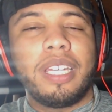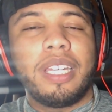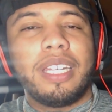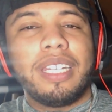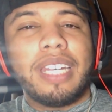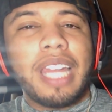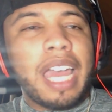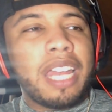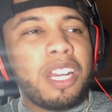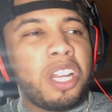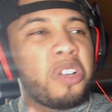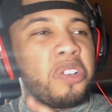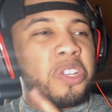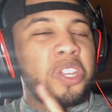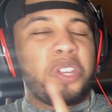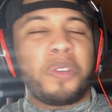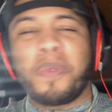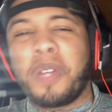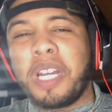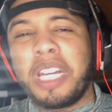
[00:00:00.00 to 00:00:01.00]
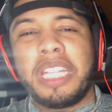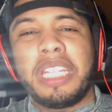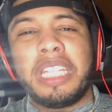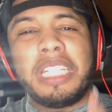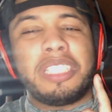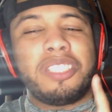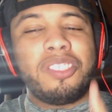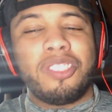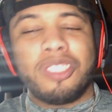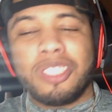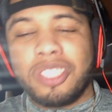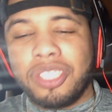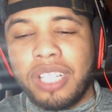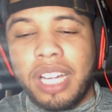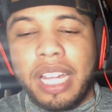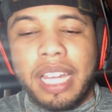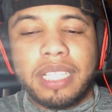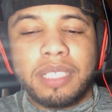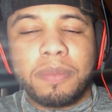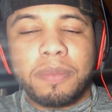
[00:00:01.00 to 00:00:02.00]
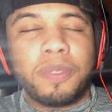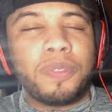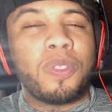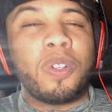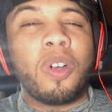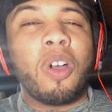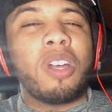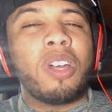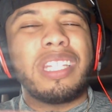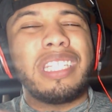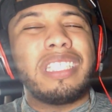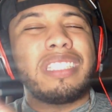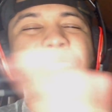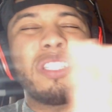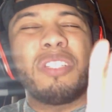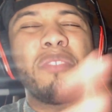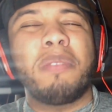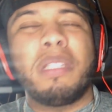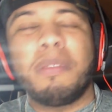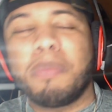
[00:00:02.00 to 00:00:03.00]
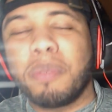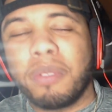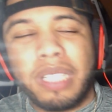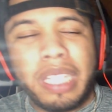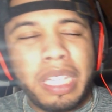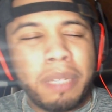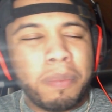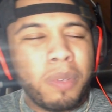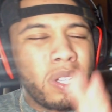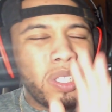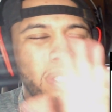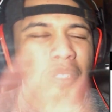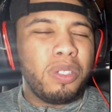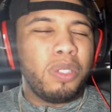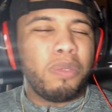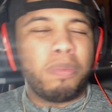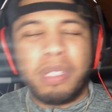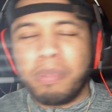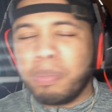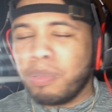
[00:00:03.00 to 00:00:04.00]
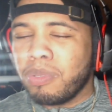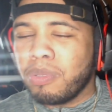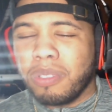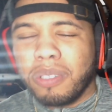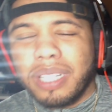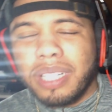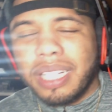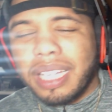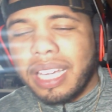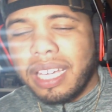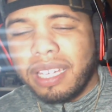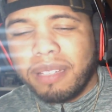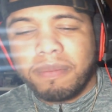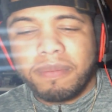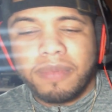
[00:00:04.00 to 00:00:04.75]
Not, oh, you're running this, you're trash. Before all these new people came, all you new people ruined the game.